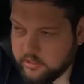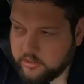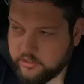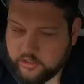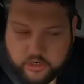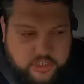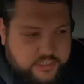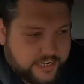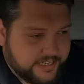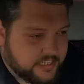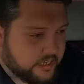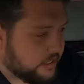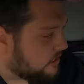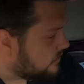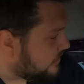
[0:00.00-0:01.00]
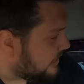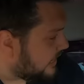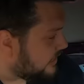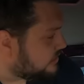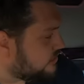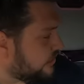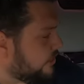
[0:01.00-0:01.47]
Should stick to the
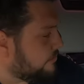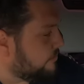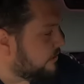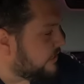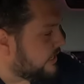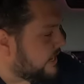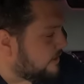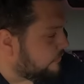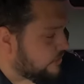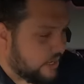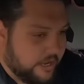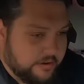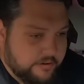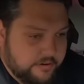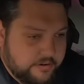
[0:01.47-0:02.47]
lane 2, but you never know.